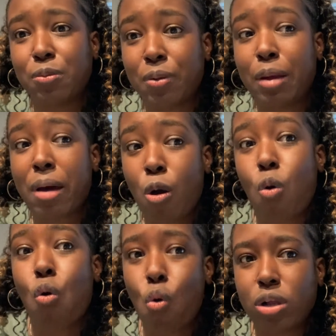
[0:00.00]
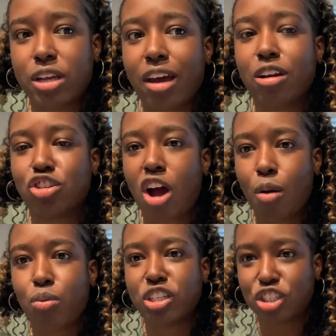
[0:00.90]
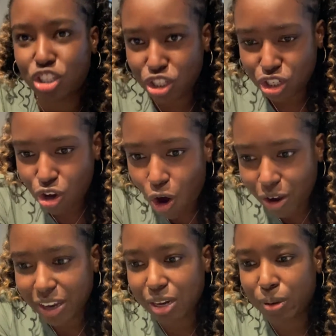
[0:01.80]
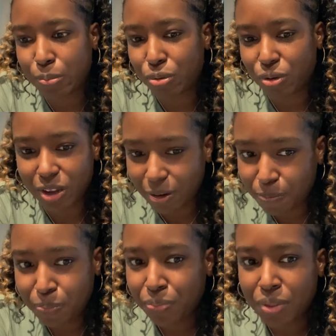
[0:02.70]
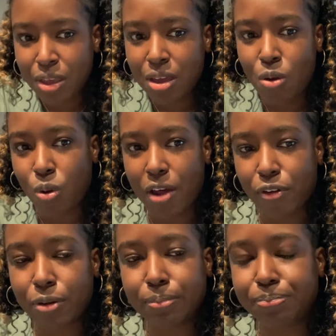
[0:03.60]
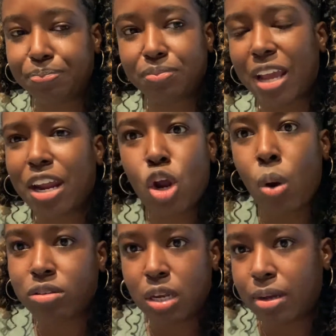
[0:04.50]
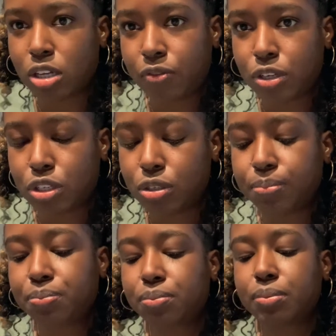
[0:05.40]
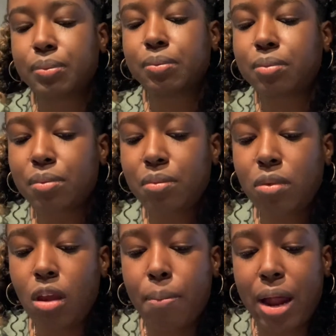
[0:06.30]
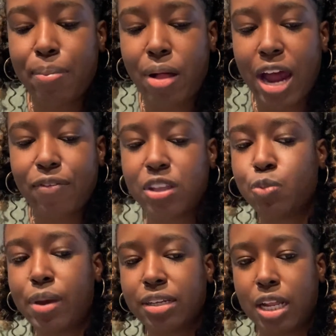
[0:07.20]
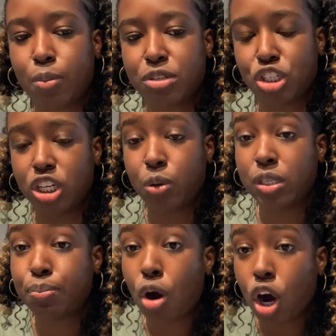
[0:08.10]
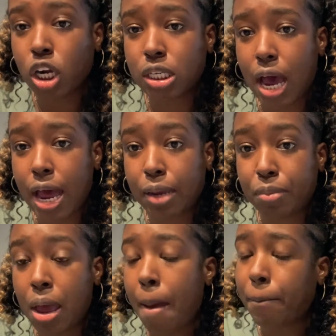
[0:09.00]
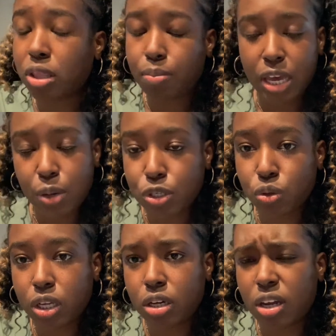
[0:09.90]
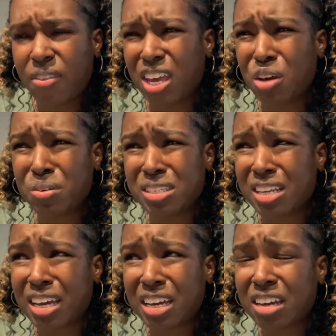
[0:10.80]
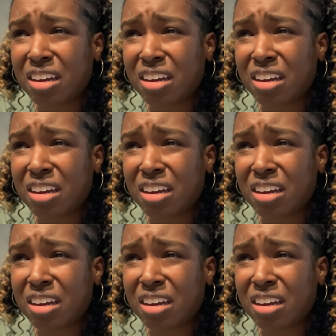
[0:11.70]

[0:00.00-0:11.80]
like my whole entire job was talking to people and whatever. I didn't know what I was getting myself into. But I applied for this bank teller position. It was part-time, but the pay was really good. I think it was like,